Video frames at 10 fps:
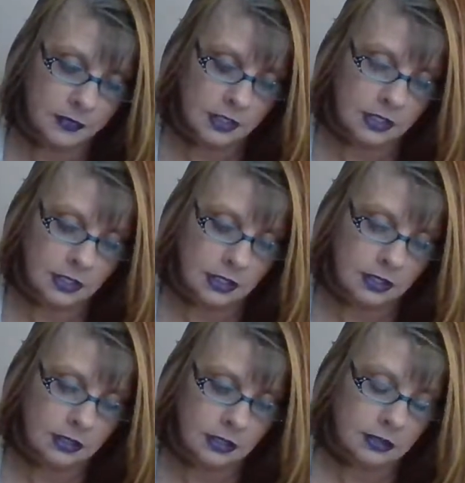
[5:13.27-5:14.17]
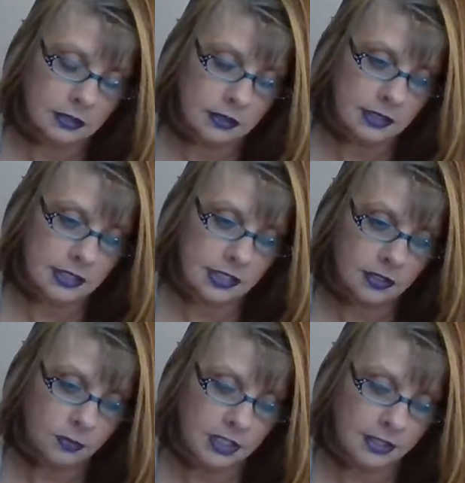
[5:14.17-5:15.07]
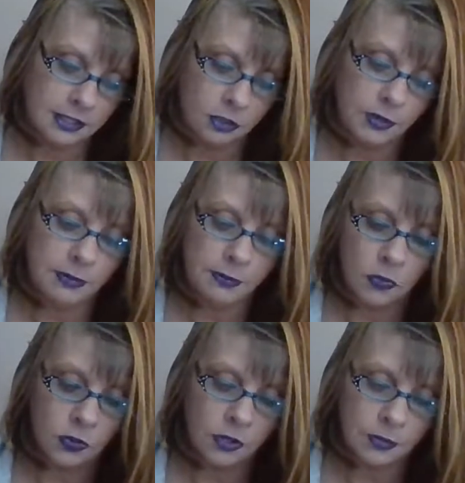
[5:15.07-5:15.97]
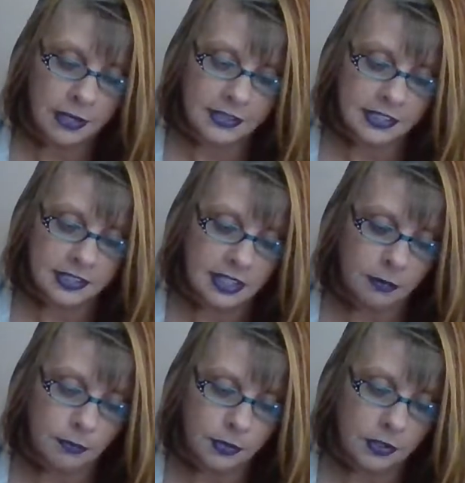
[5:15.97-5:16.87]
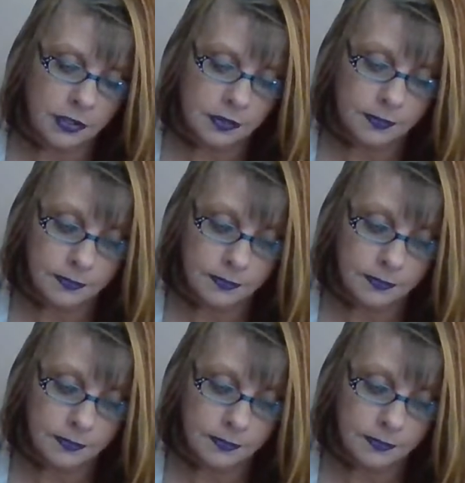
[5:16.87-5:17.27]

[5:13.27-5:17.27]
Tell me a little bit more about this emperor.